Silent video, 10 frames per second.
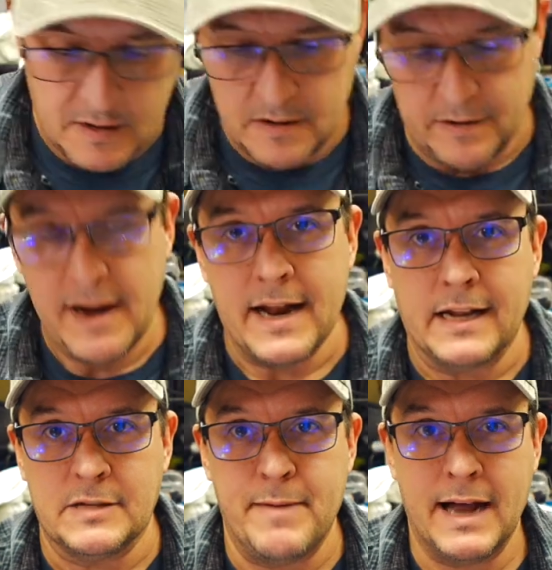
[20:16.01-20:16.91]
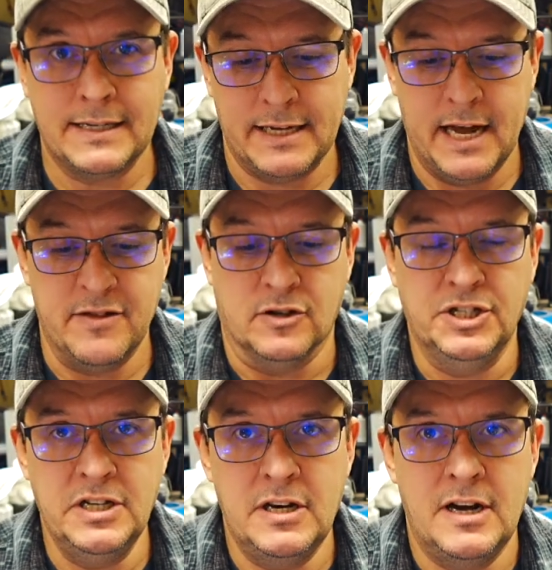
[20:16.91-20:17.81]
All right, and it's back together.
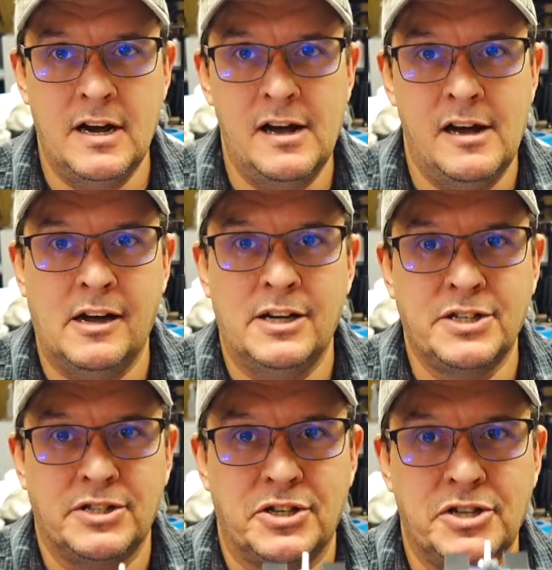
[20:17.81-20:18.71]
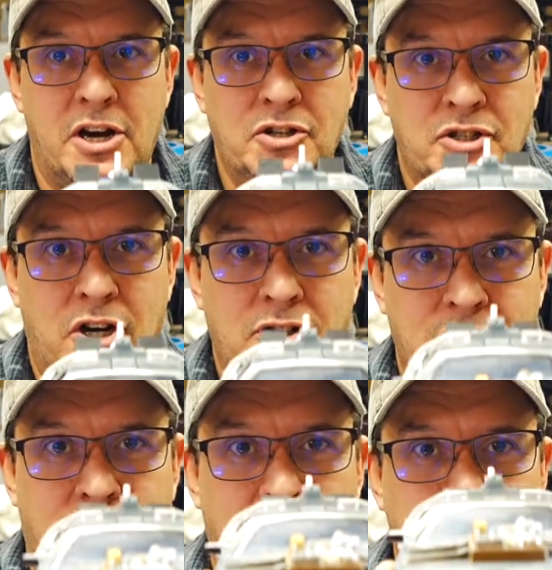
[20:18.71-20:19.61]
Ta, ta, ta, ta, ta,
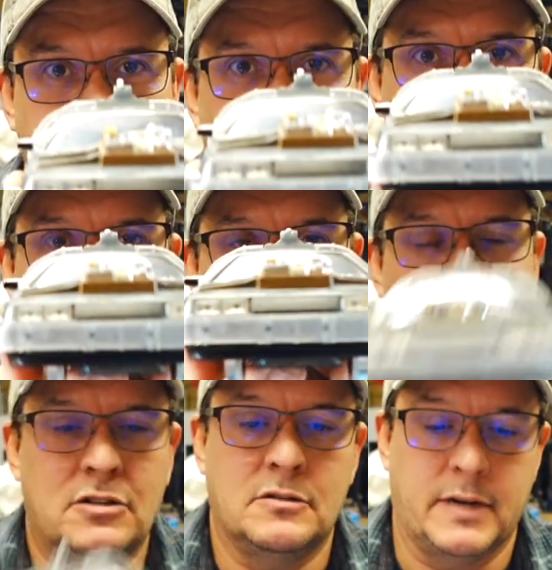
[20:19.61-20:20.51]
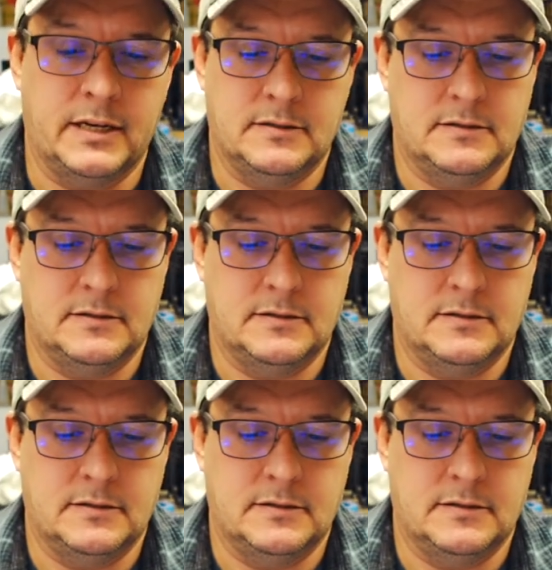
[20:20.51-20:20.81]
ta, ta. Oh, wait.